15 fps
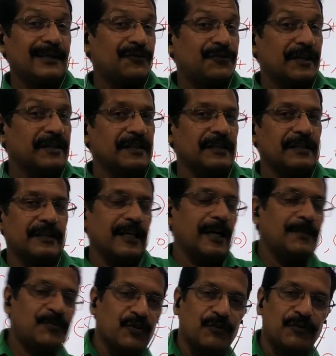different
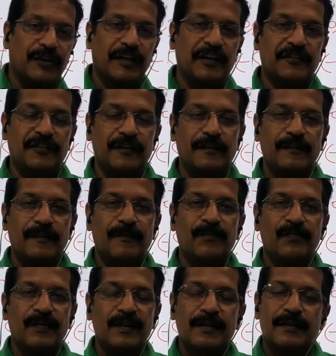types of relations
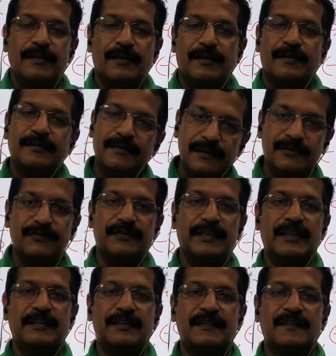that
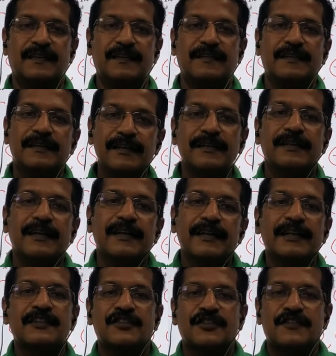we can discuss in the
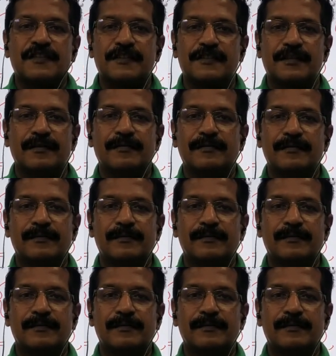next session.